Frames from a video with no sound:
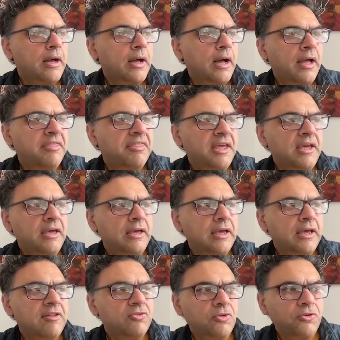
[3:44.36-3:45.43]
I think
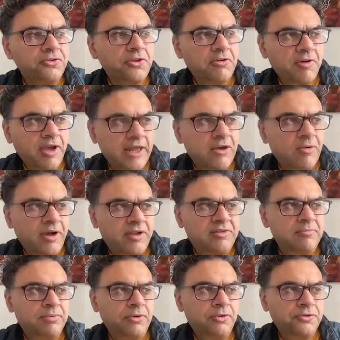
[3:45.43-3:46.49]
it's also really quite
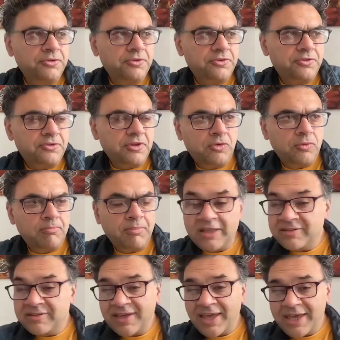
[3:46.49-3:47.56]
important to
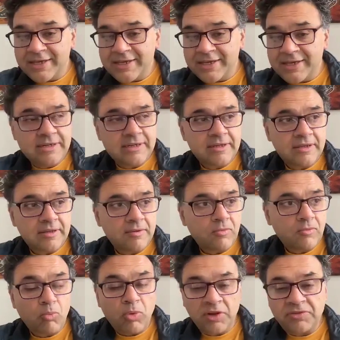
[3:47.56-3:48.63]
maintain
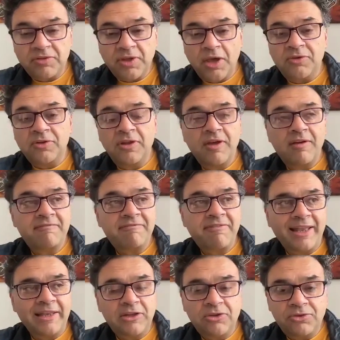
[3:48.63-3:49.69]
one's own
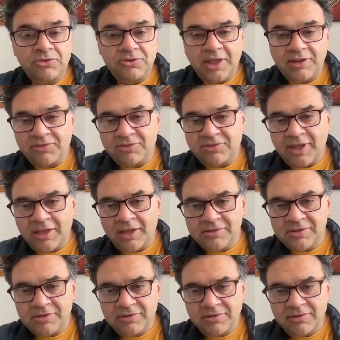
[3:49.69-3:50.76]
values and
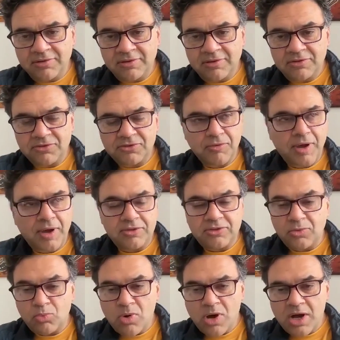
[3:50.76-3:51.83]
standards throughout
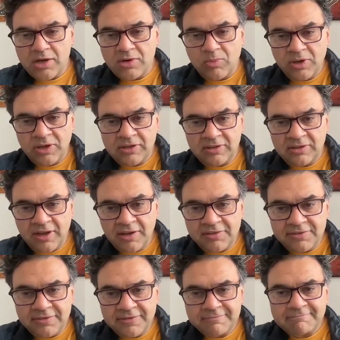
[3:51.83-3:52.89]
the work one
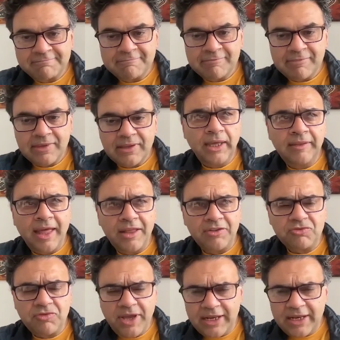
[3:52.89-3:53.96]
does. And
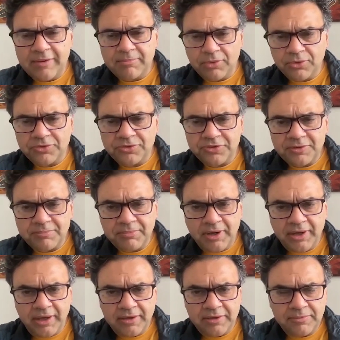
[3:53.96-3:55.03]
that's really important in
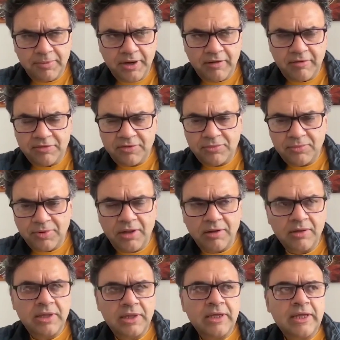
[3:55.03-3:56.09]
my experience as
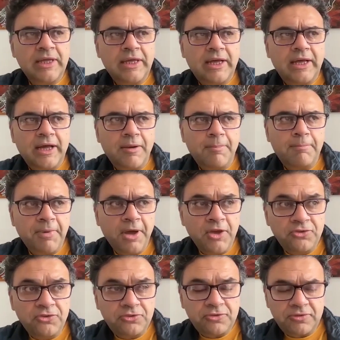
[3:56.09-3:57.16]
well.
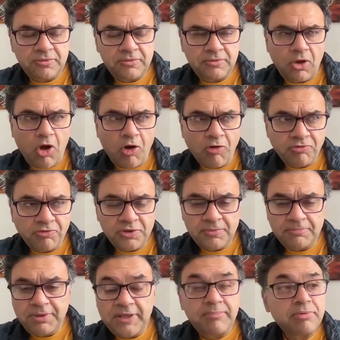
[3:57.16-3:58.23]
Most
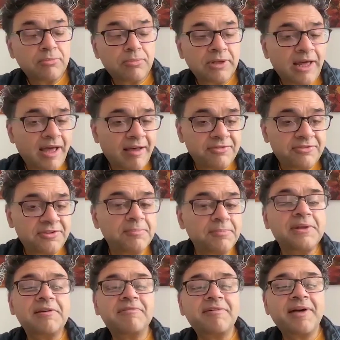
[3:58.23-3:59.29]
often people will have
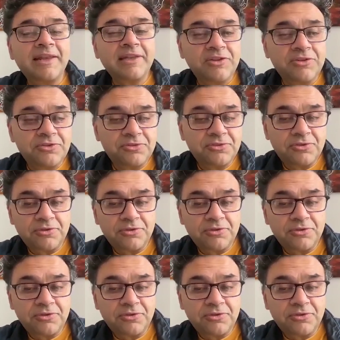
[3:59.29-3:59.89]
similar values